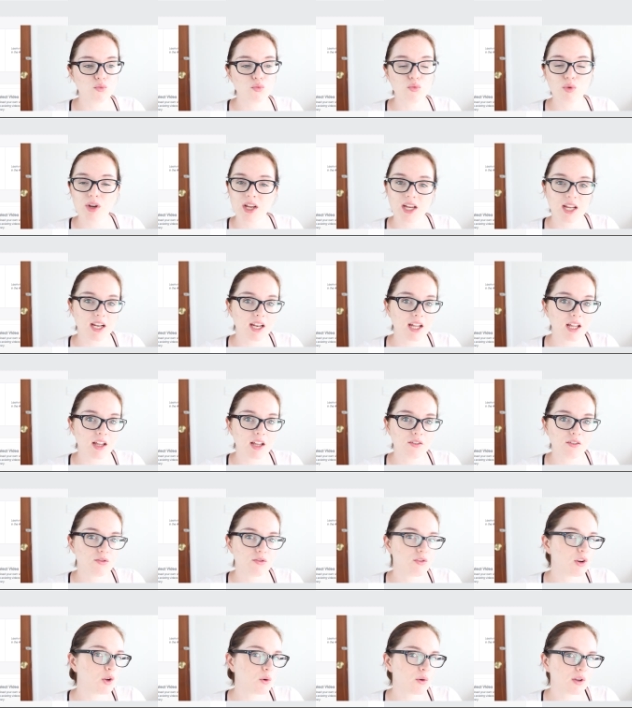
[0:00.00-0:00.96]
really
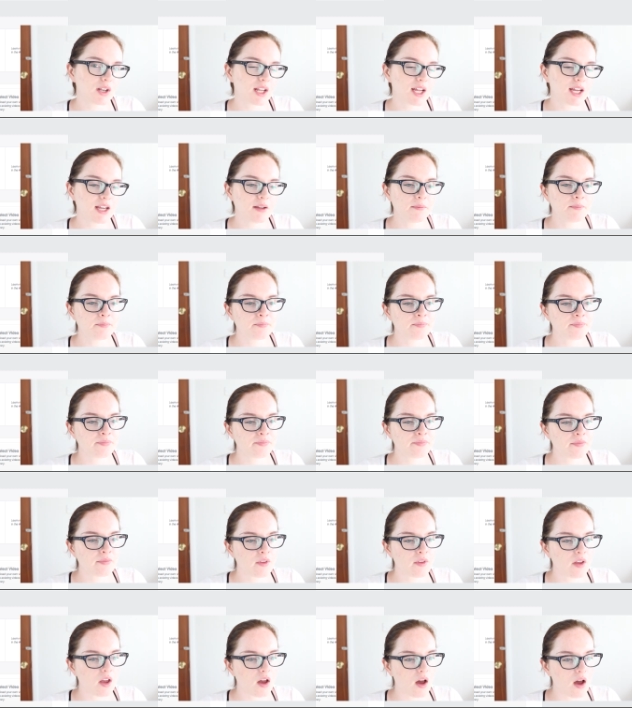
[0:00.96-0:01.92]
frequently.
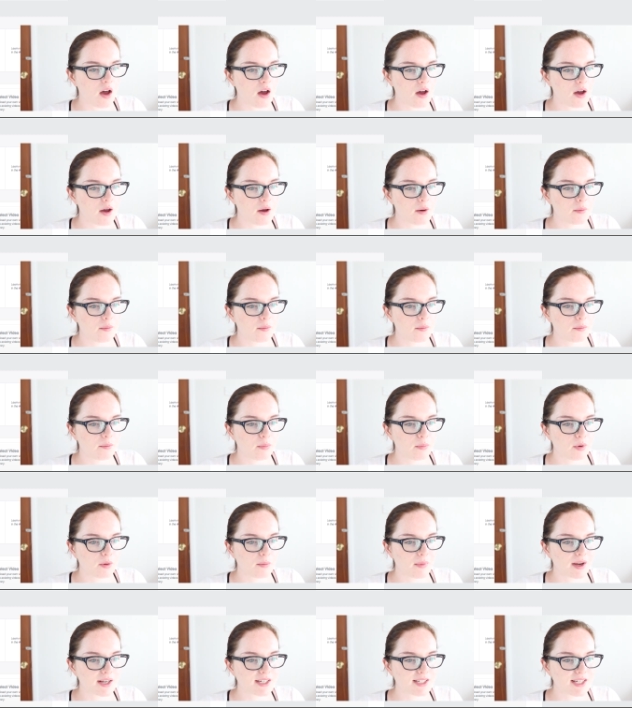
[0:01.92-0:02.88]

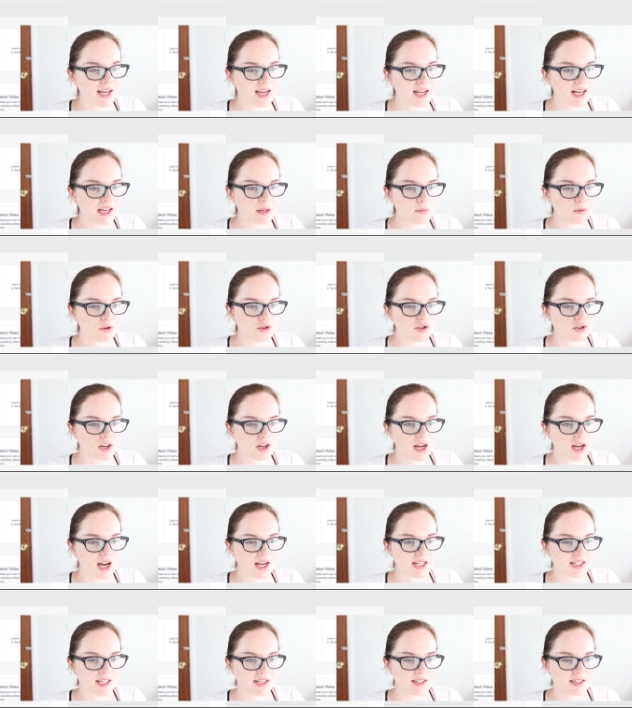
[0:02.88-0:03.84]
But my daily budget
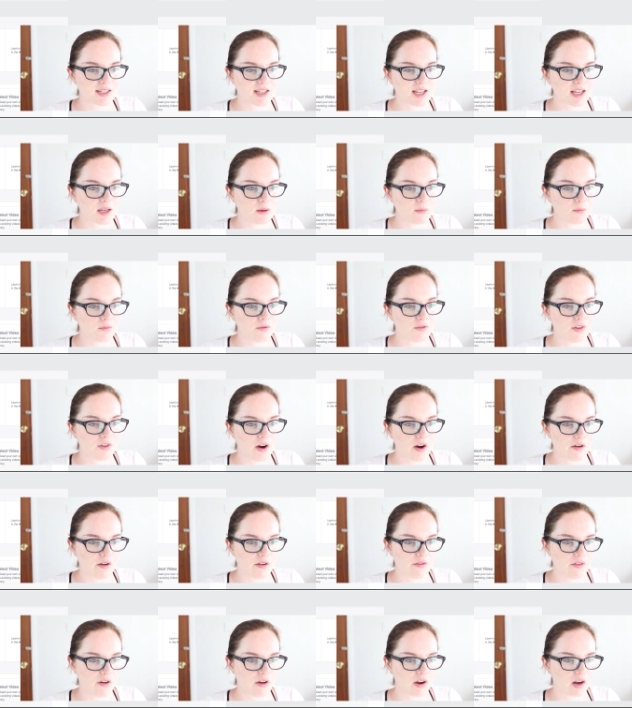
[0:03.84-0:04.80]
I tend to keep
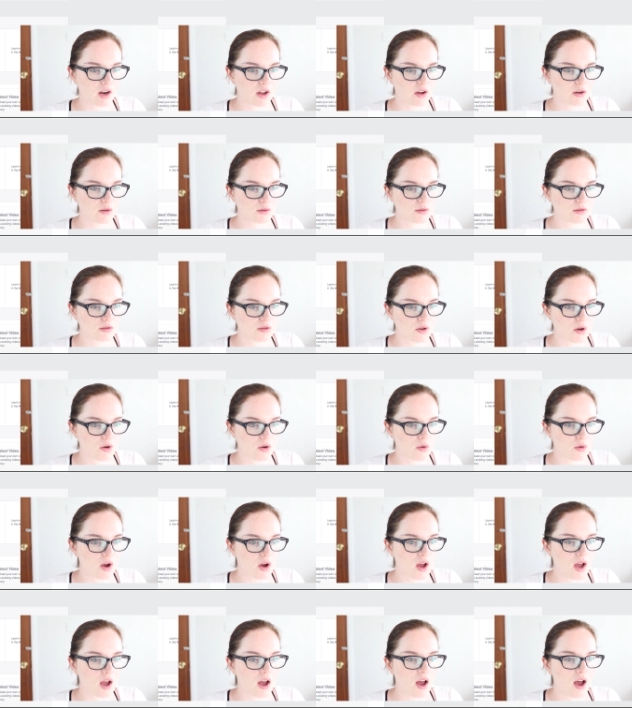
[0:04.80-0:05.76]
very, very low. So
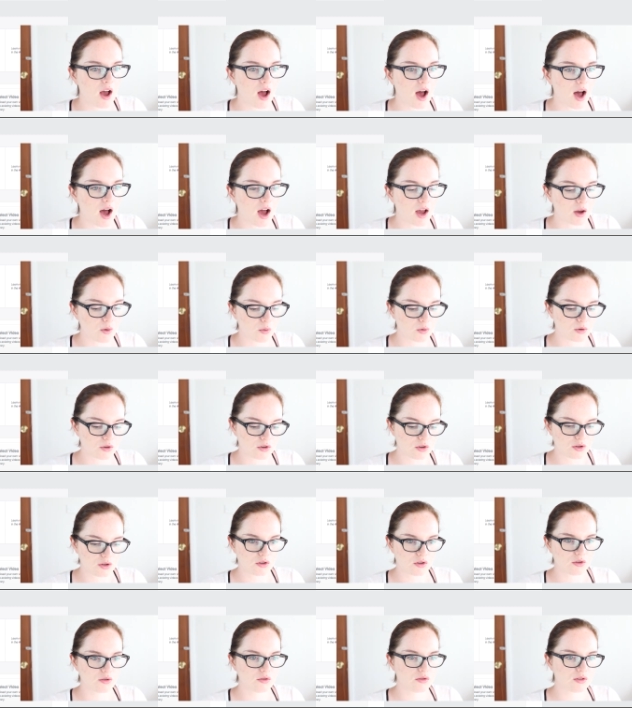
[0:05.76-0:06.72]
I will
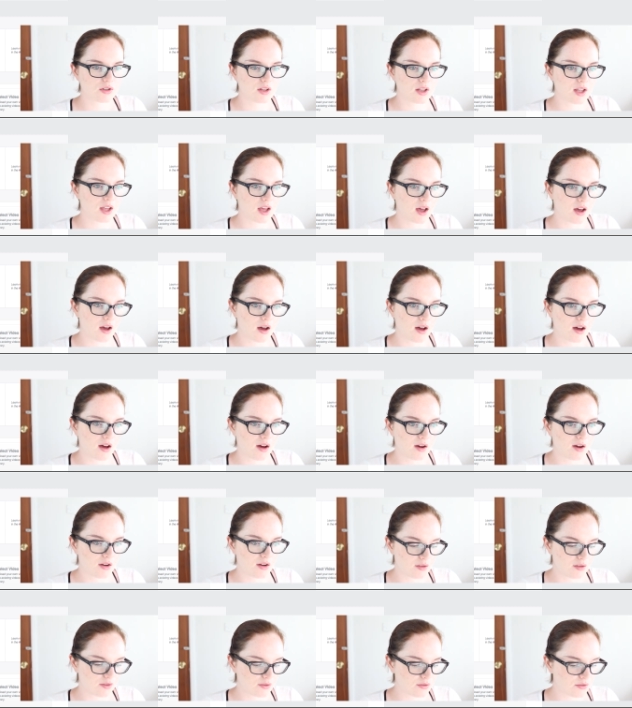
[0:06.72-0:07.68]
usually
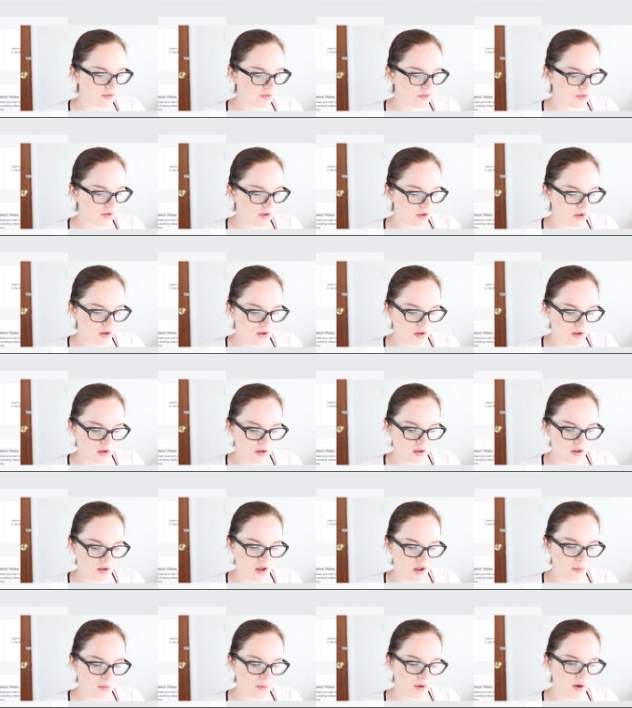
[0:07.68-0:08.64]
have
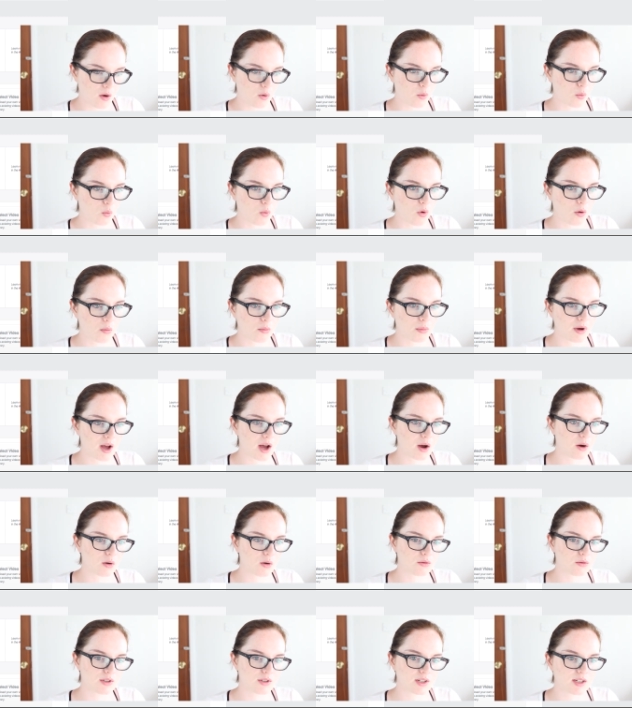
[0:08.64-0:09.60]
about
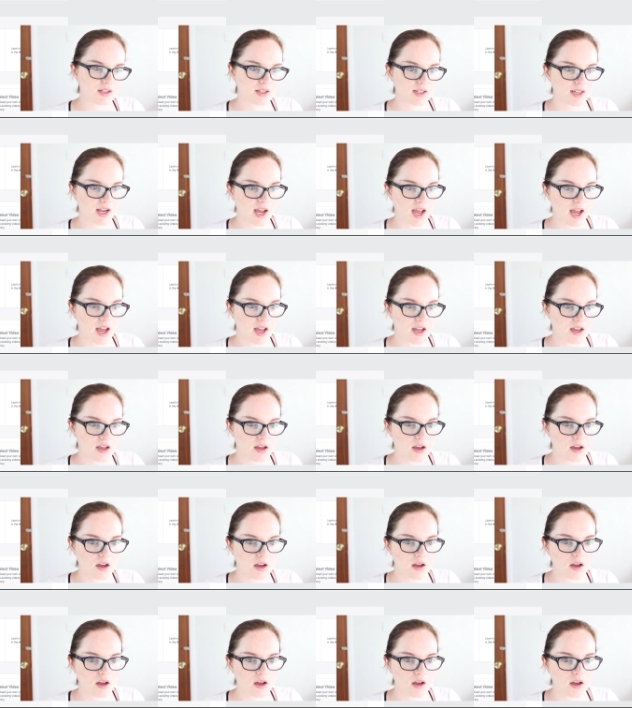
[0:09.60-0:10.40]
£1 a day